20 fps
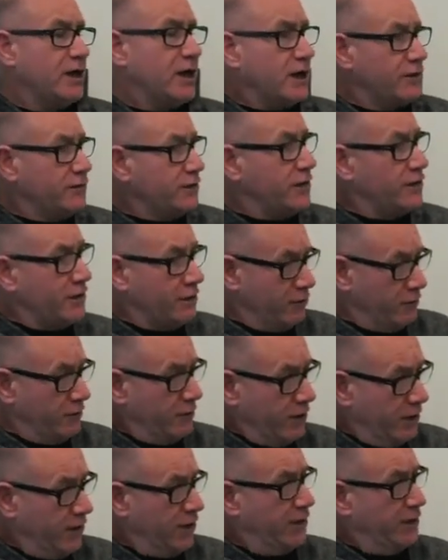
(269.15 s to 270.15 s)
and then
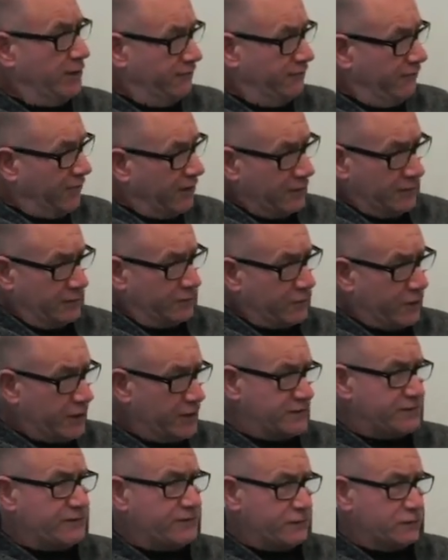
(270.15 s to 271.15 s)
there are
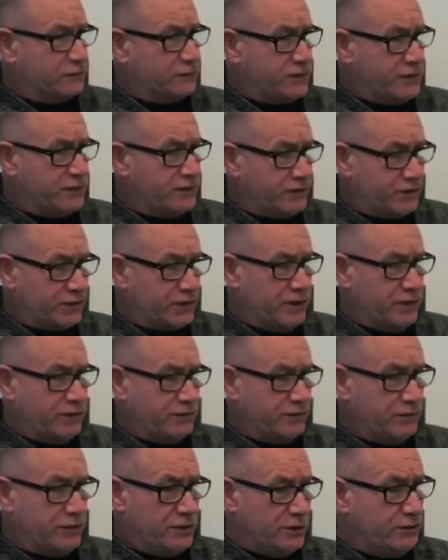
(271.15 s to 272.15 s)
great difficulties
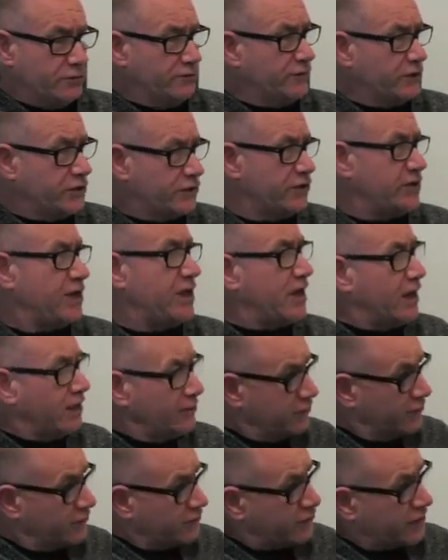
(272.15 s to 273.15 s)
in the universities
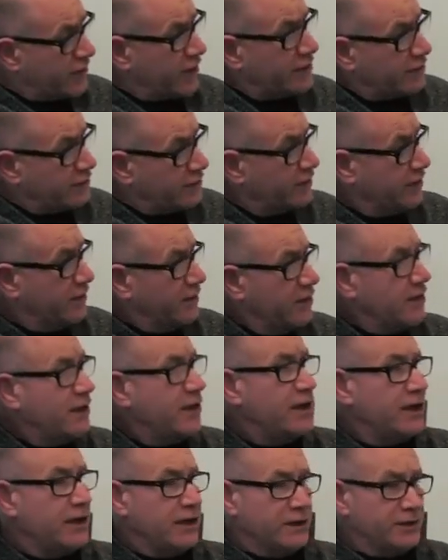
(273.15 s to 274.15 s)
understanding
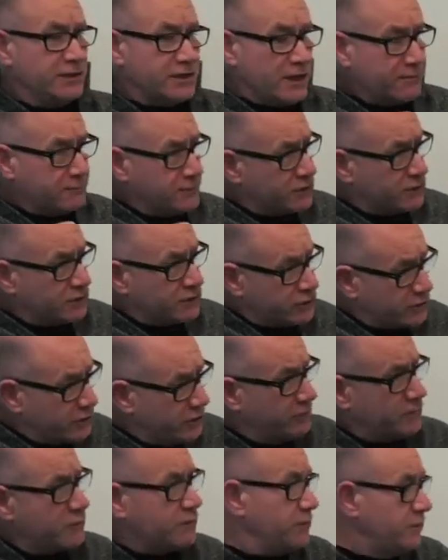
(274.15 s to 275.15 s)
and coming to
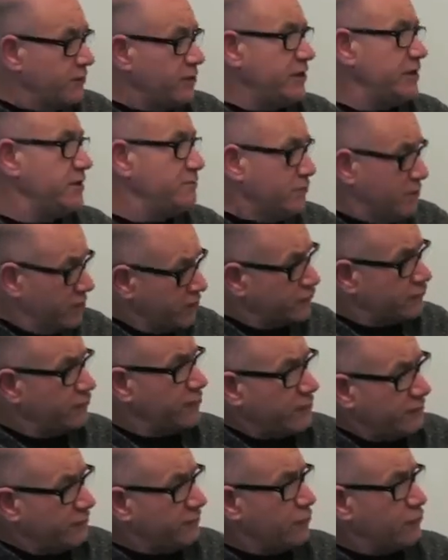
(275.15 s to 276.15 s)
terms with the
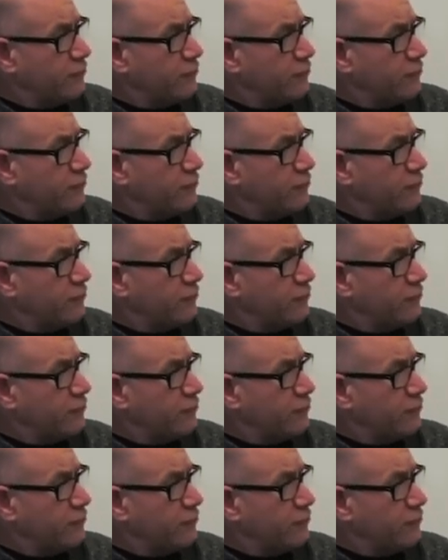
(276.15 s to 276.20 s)
administrative